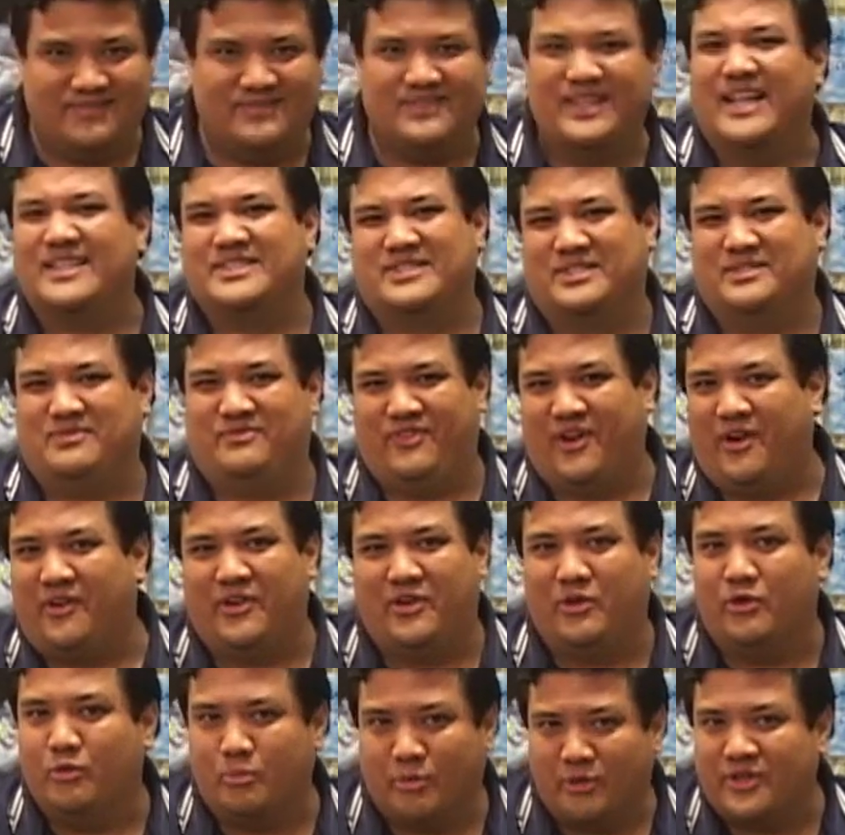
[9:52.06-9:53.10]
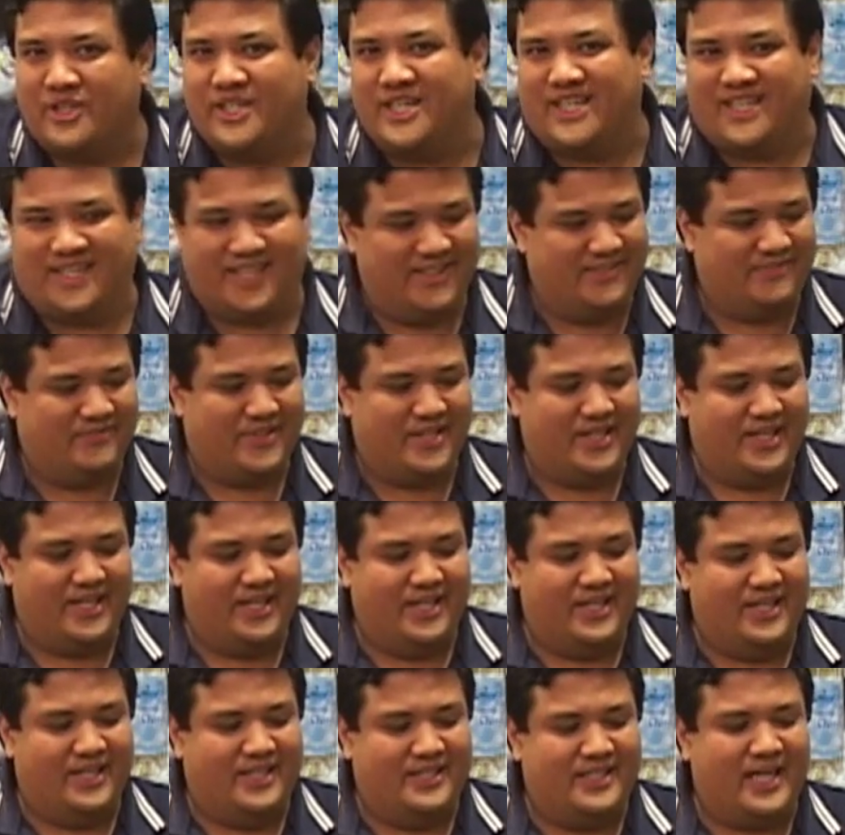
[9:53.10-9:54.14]
that's very uber geek.
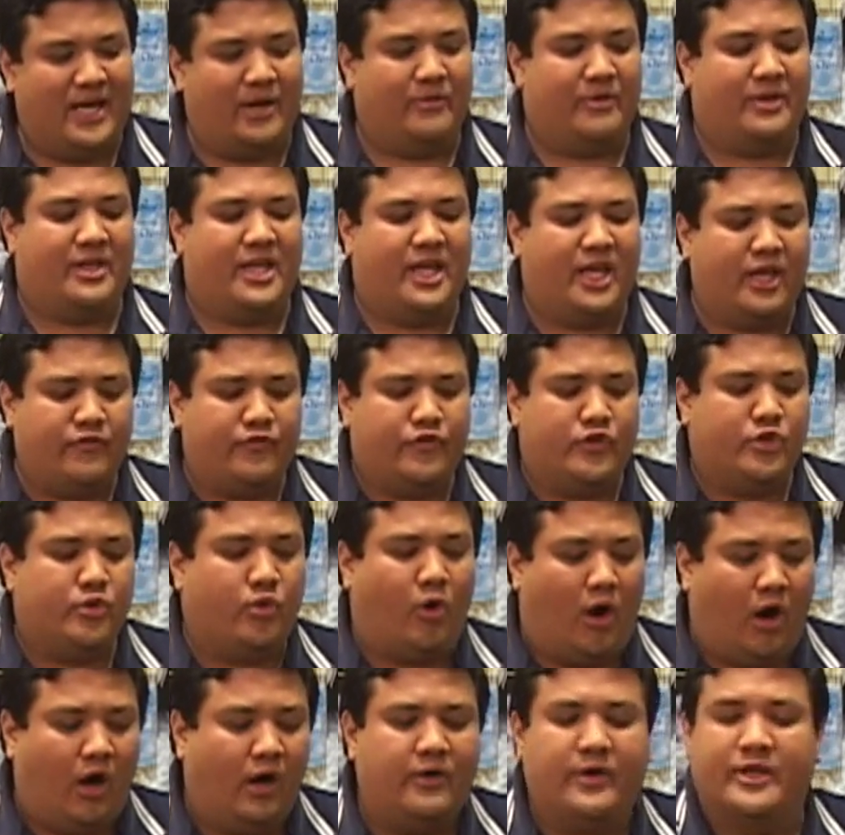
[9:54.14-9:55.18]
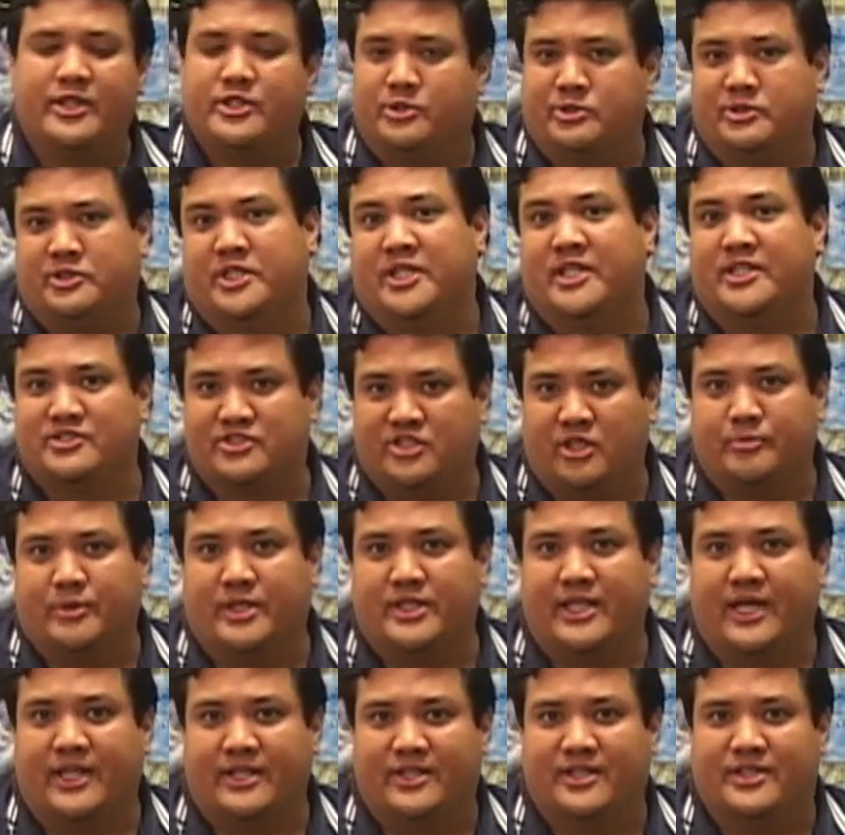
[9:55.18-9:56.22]
Now, if you are interested in
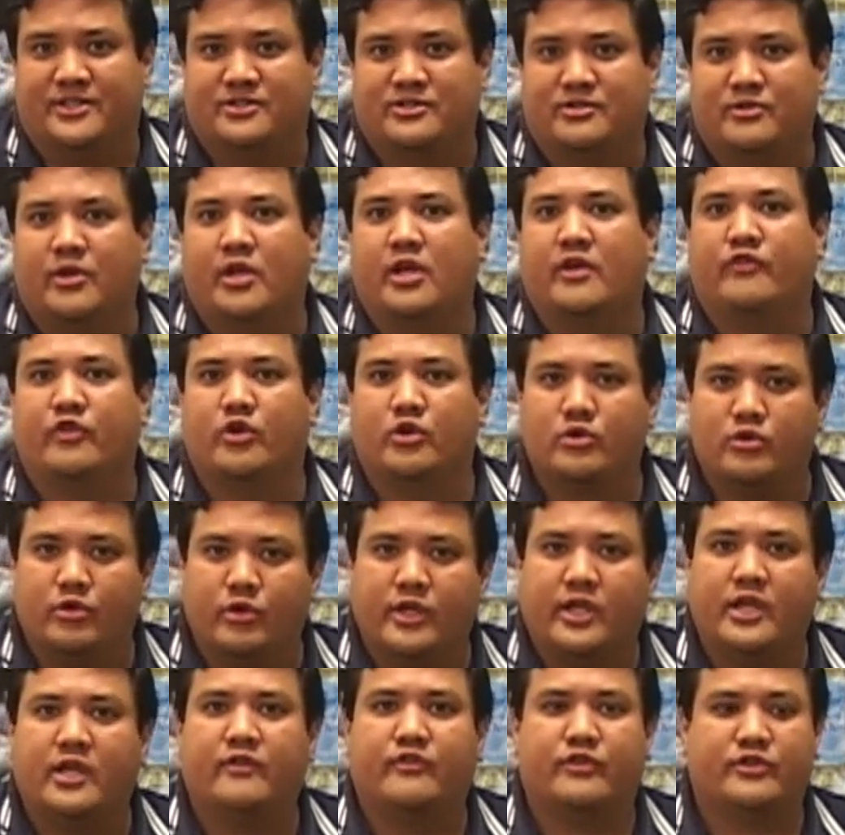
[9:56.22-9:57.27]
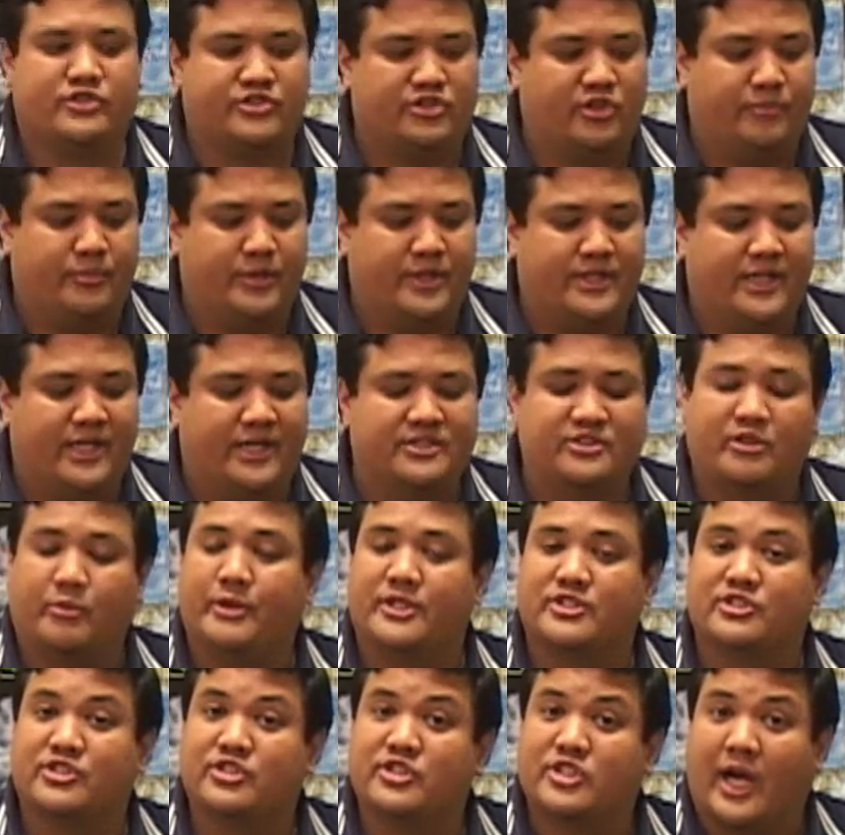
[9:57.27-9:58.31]
something like this, if you're looking for something that is a
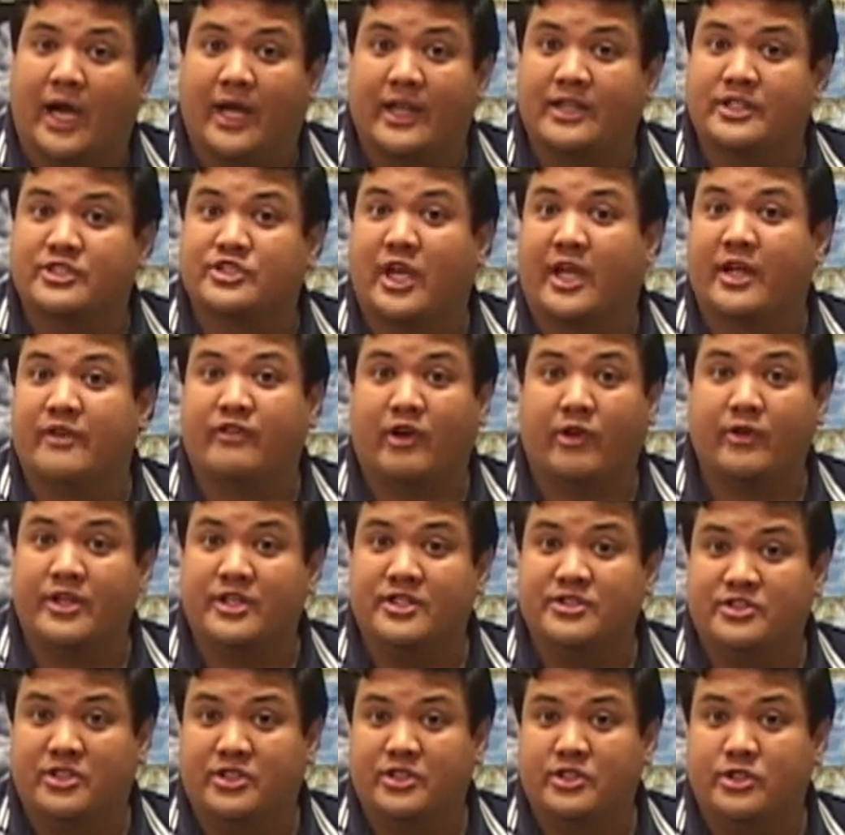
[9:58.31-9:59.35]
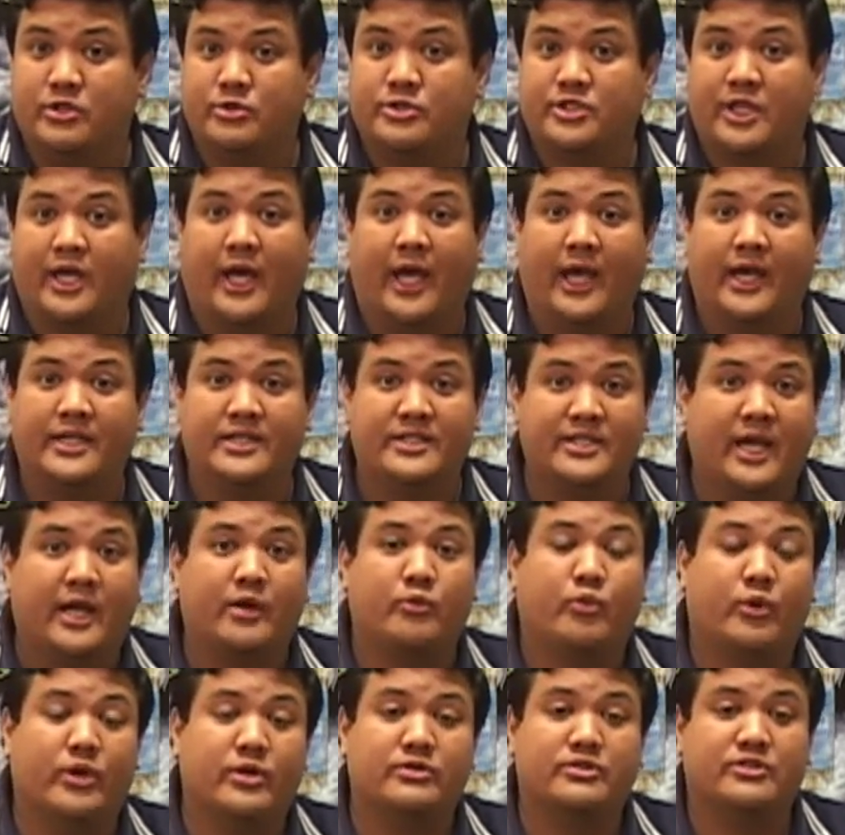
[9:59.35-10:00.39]
bit stylish and very easy to use and
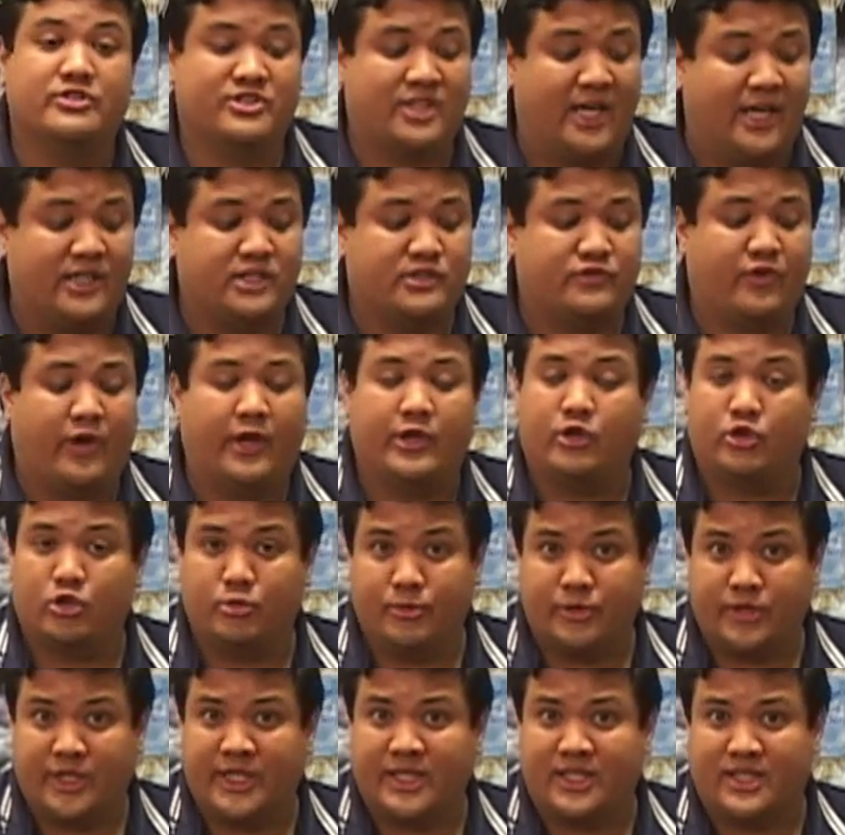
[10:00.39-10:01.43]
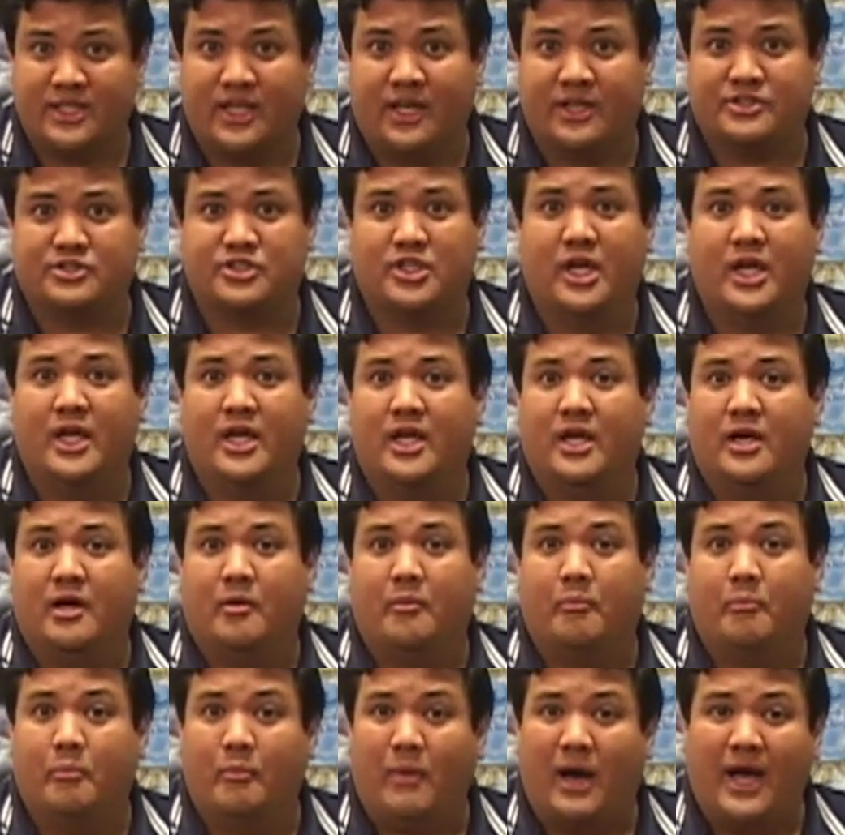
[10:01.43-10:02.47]
yet will satisfy your uber geek lust,
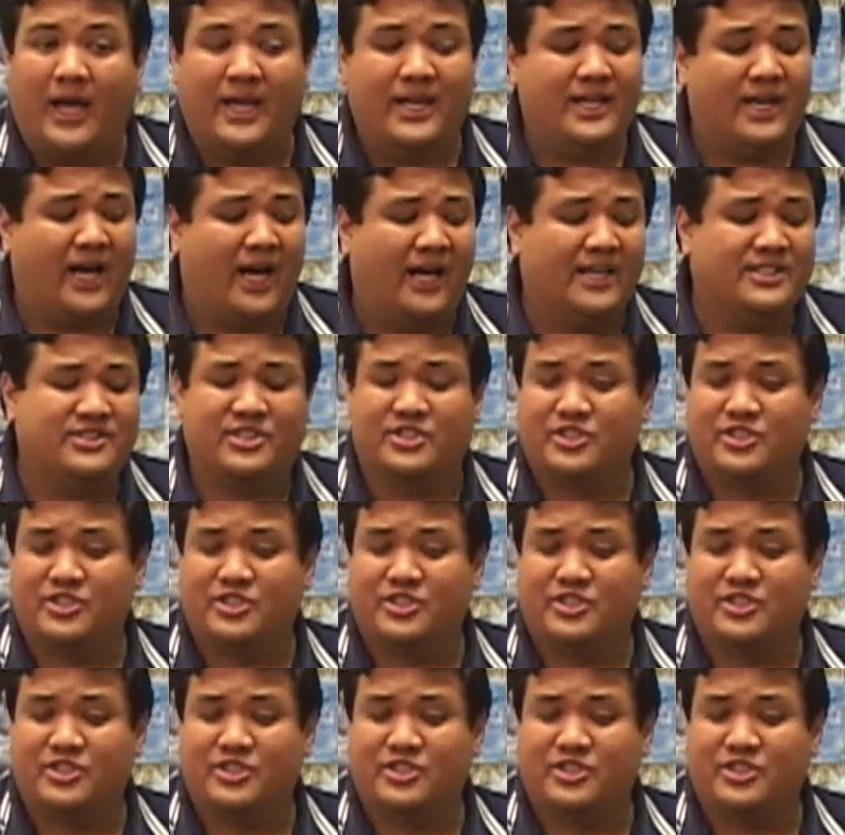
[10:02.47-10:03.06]
might I